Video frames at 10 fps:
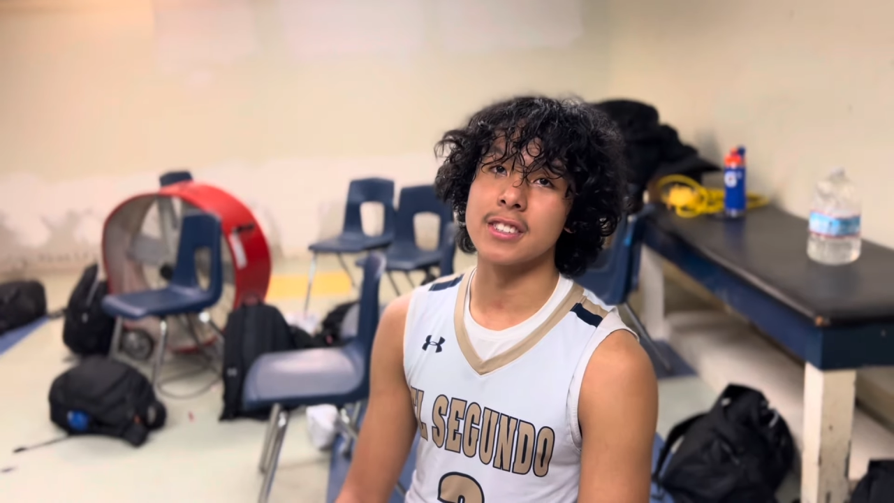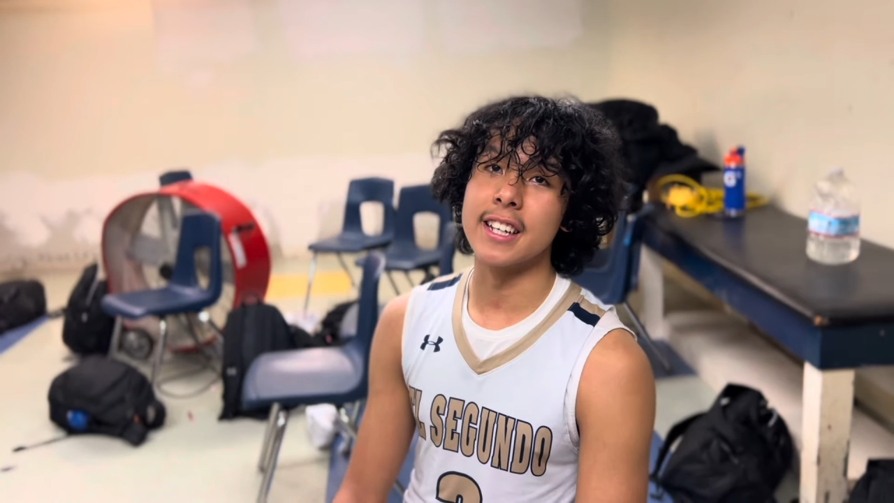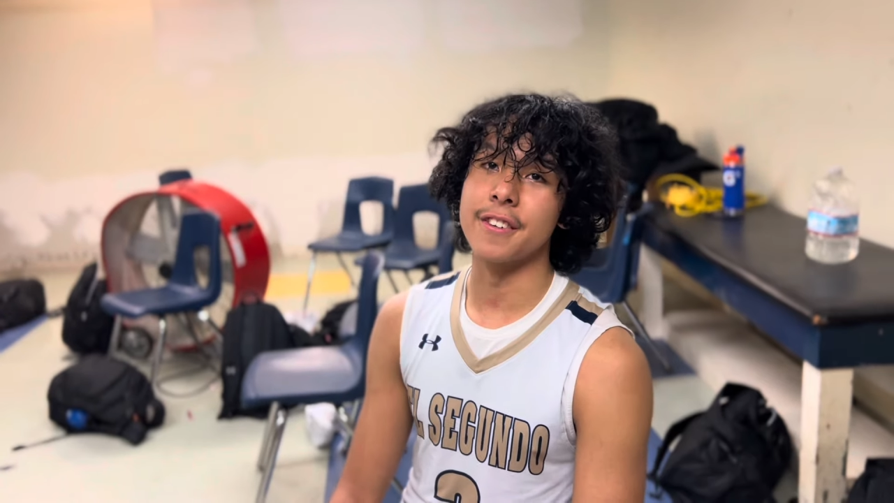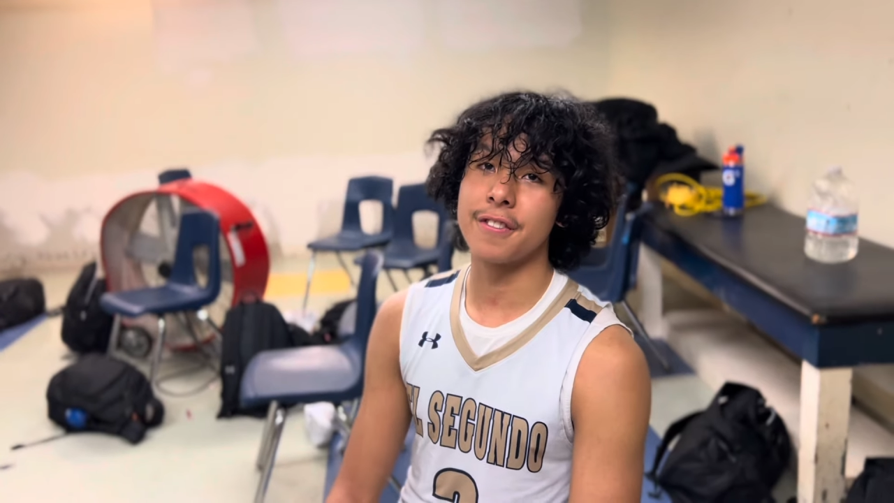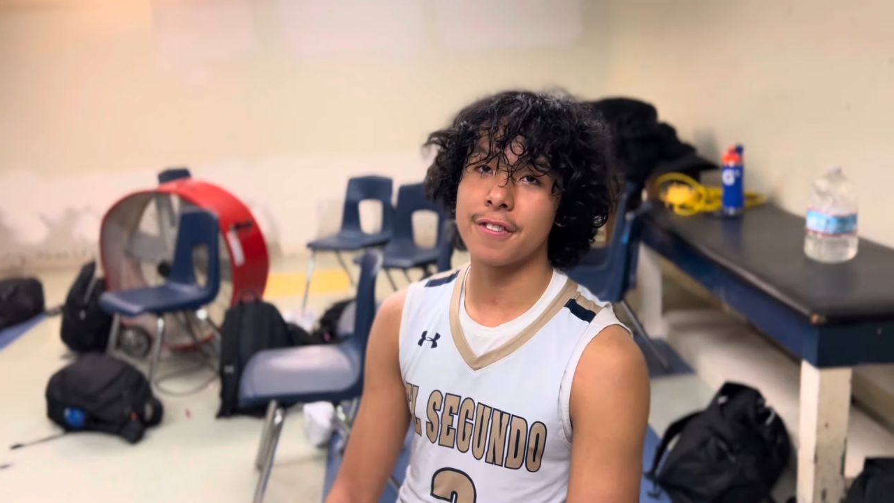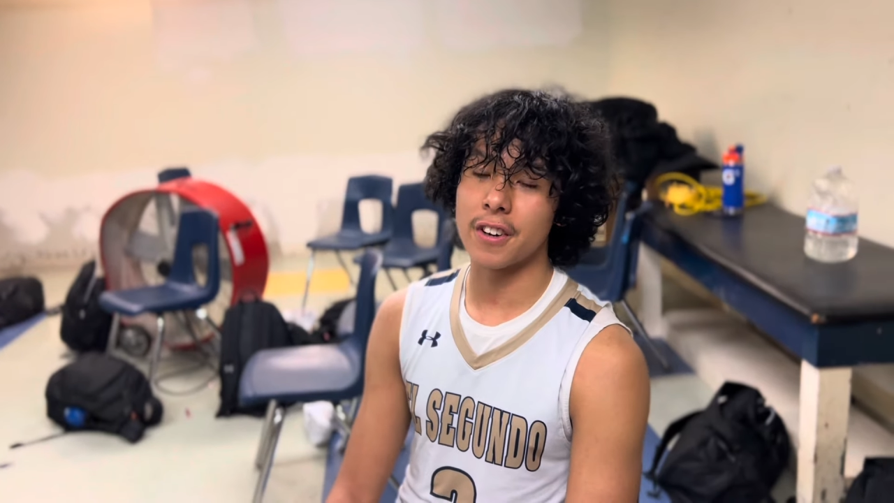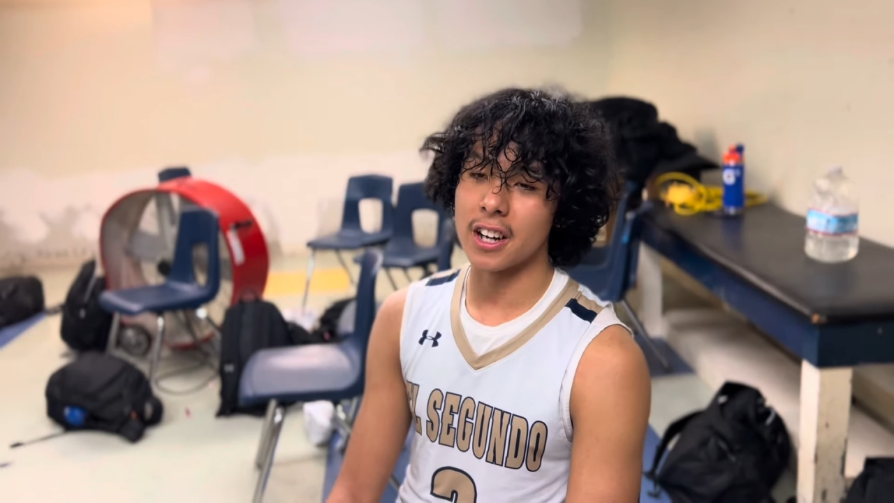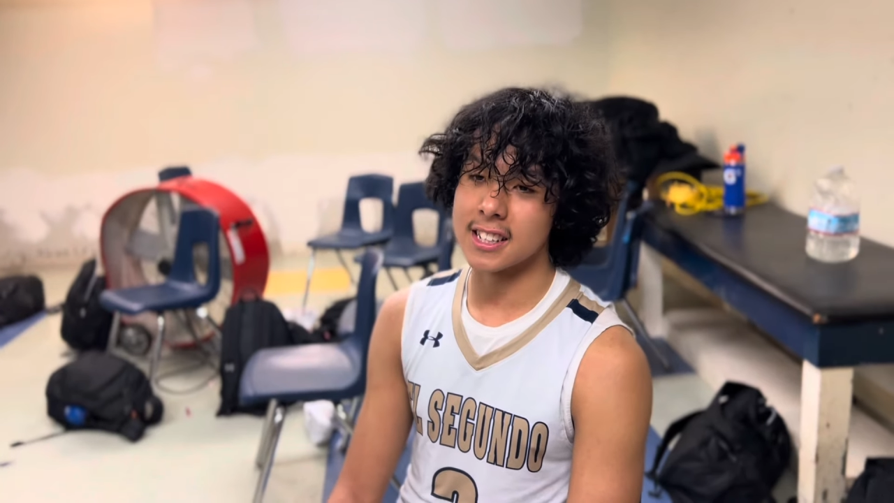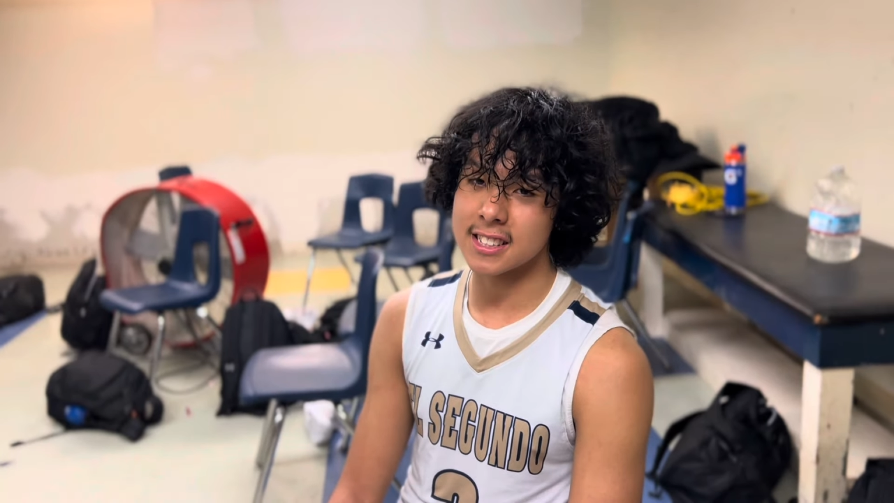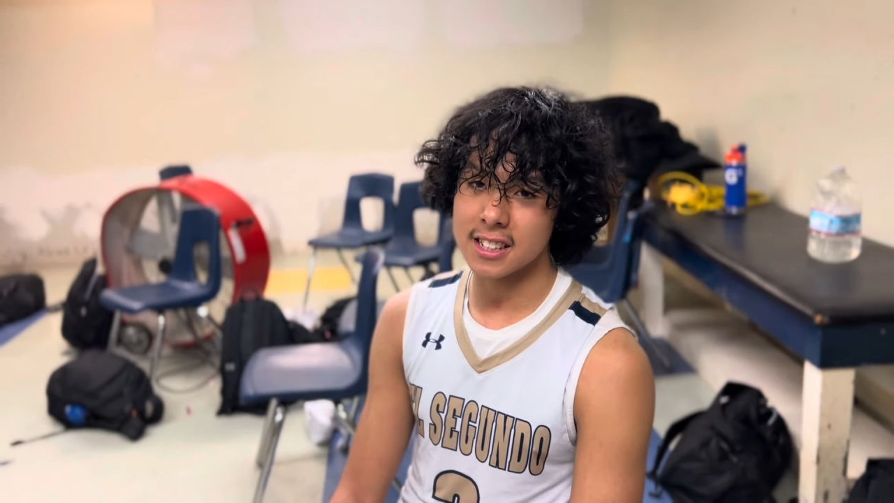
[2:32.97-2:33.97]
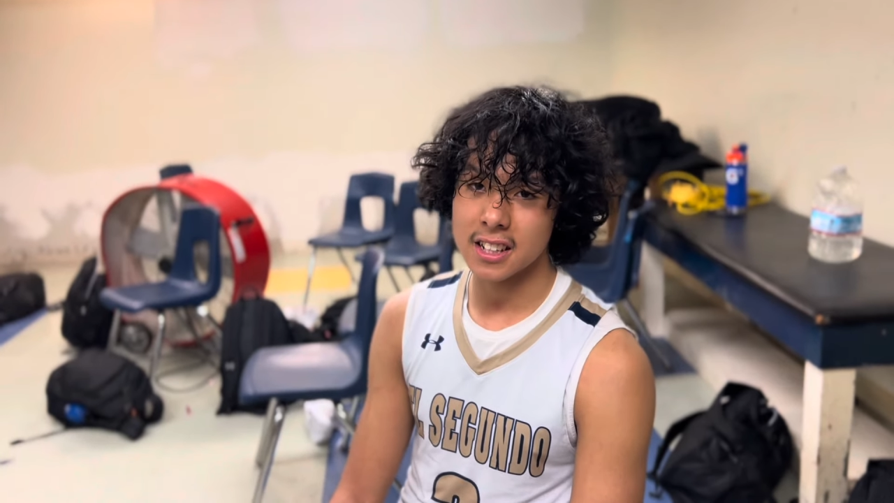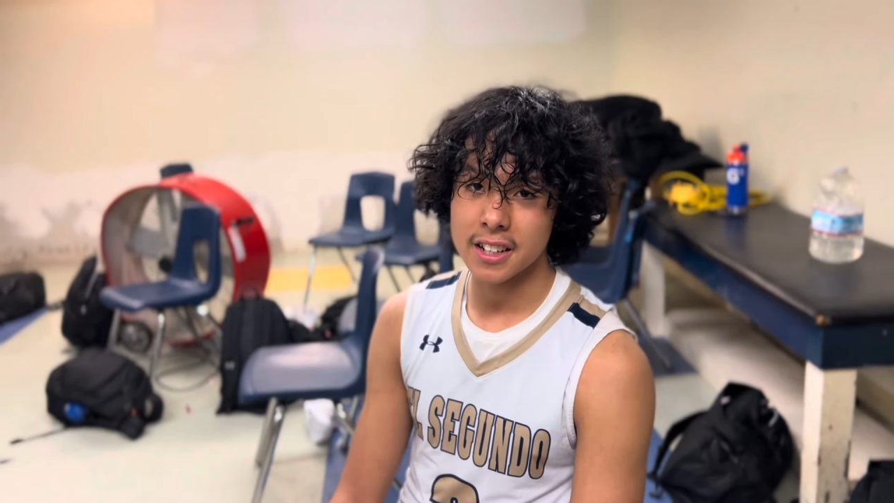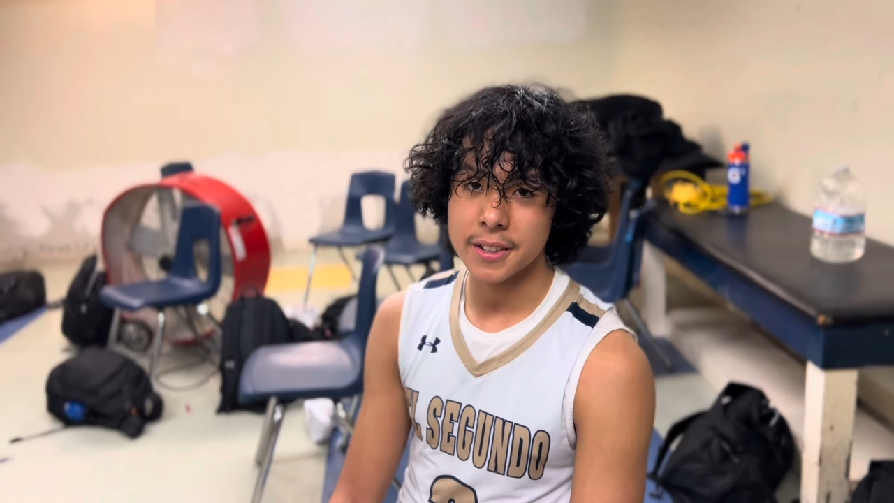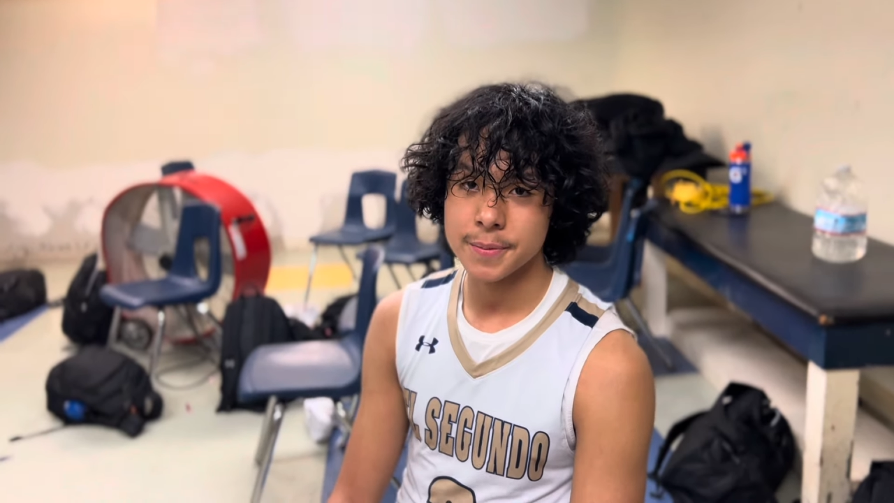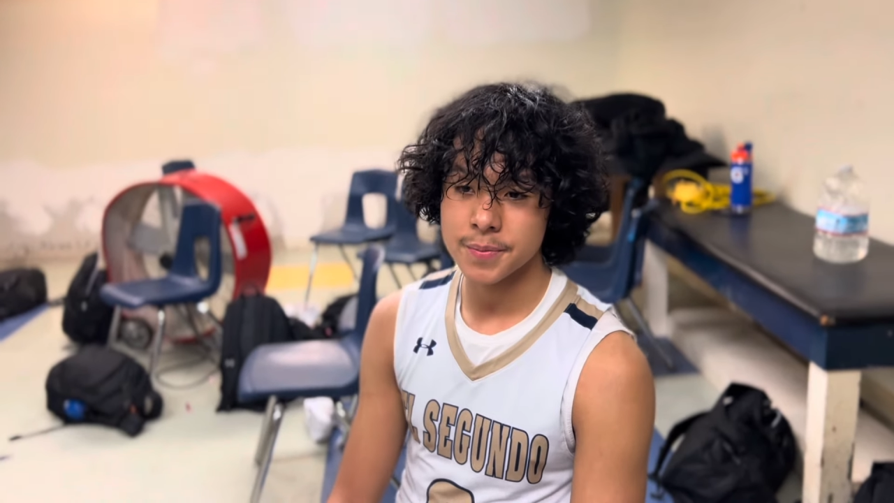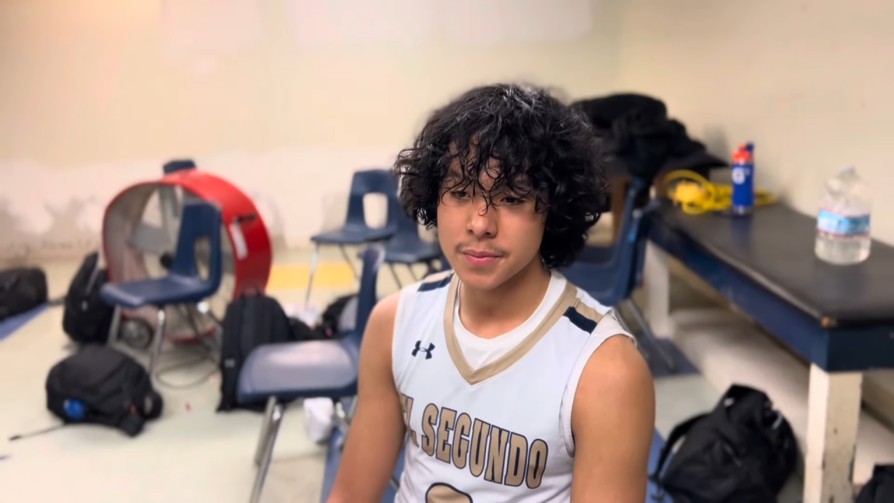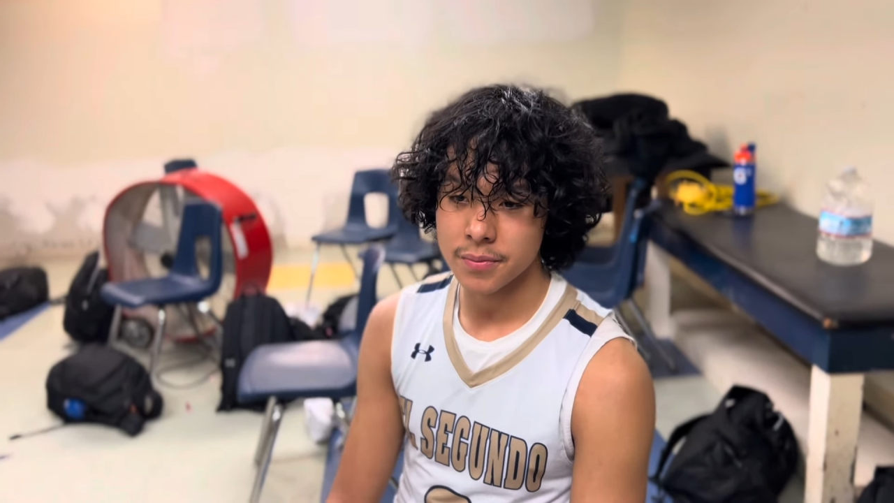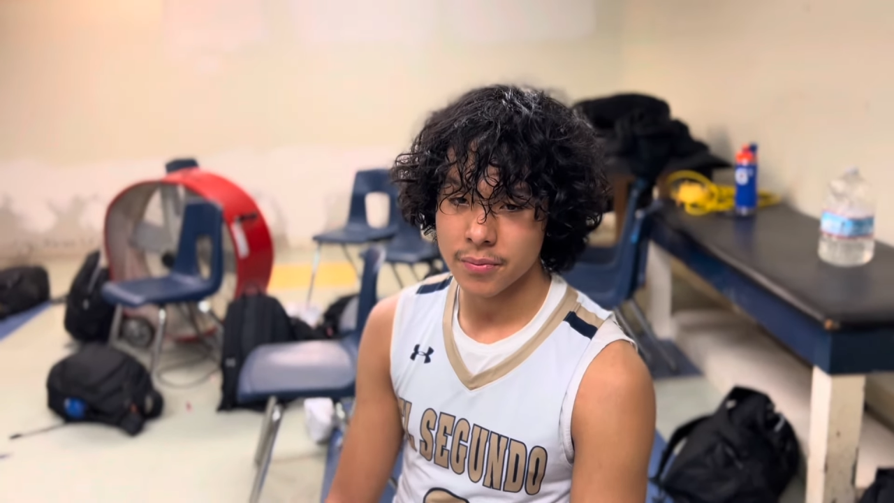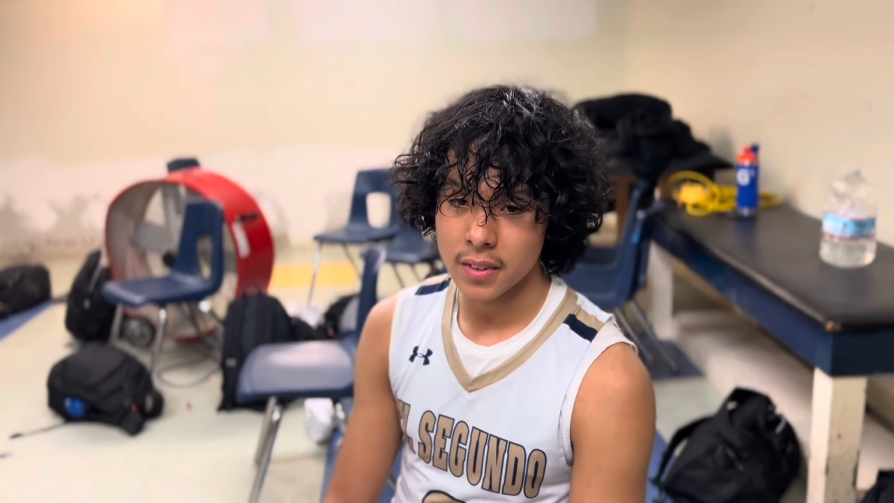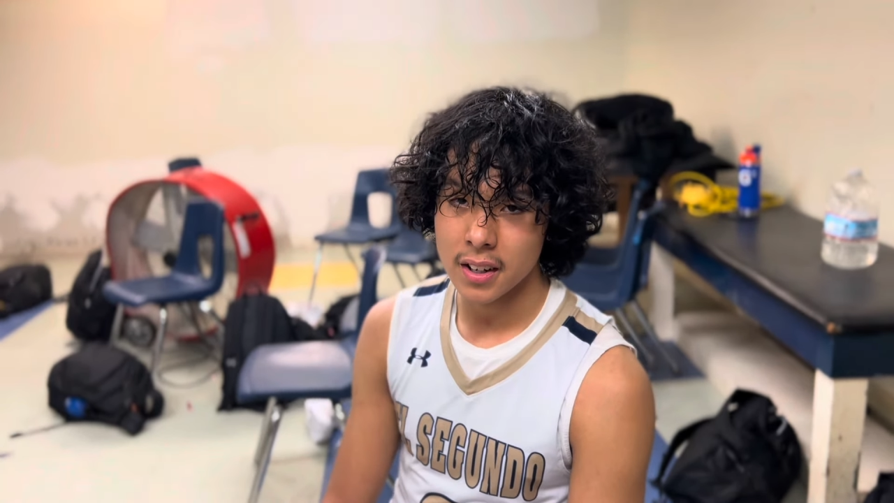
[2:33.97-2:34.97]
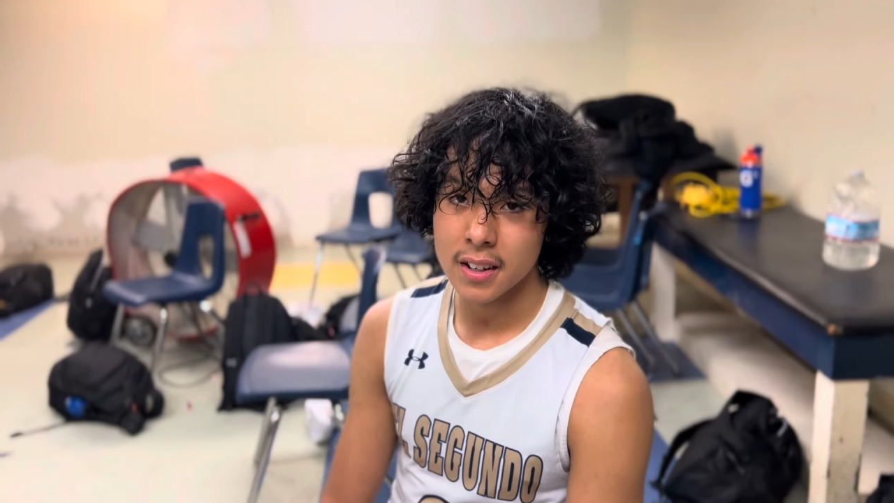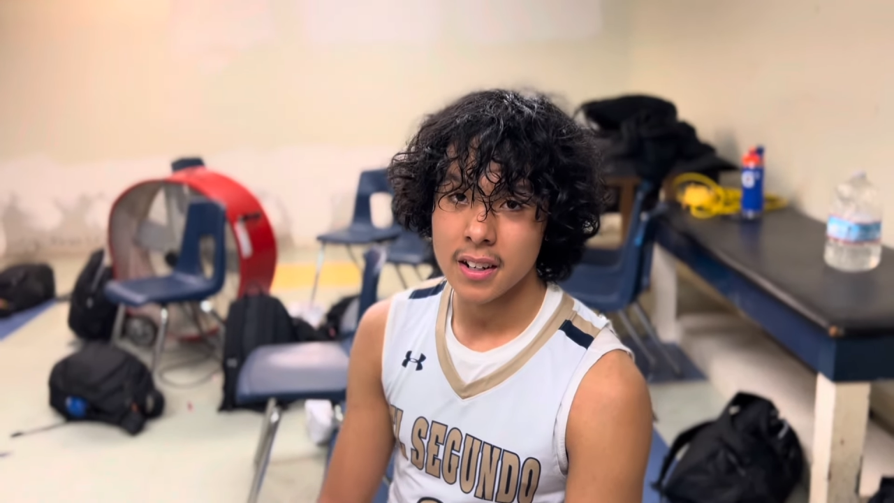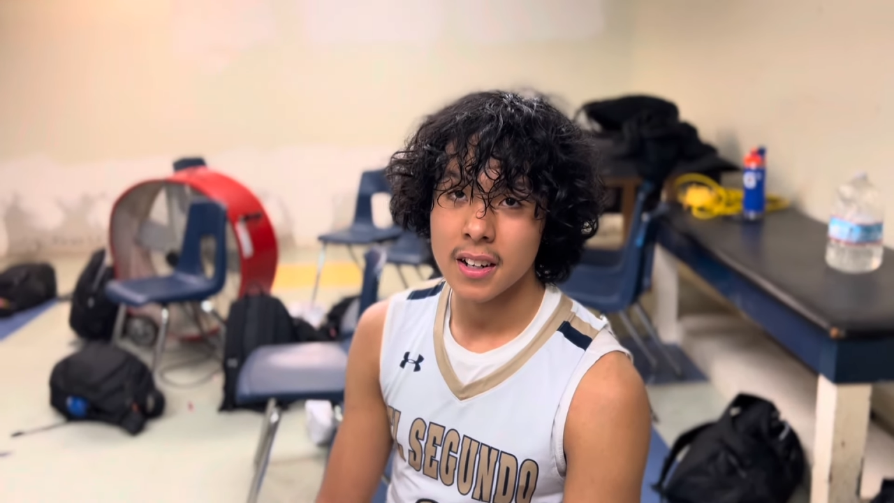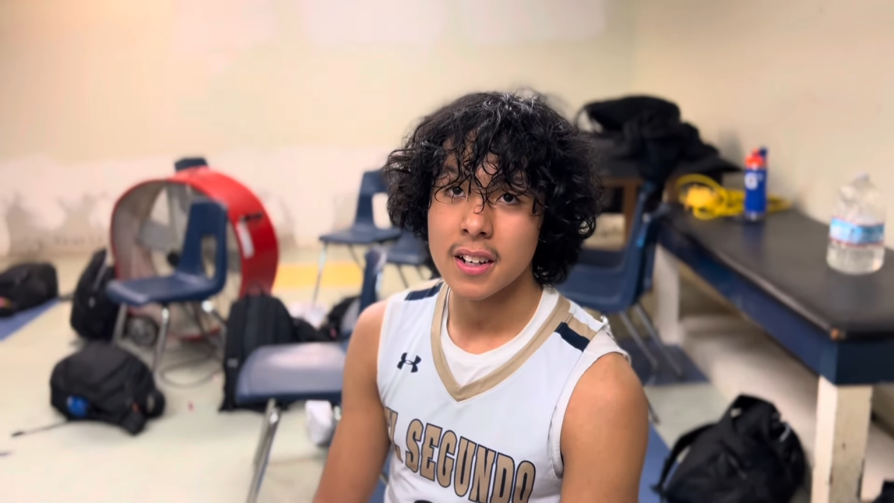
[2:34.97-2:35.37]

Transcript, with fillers: relief for us.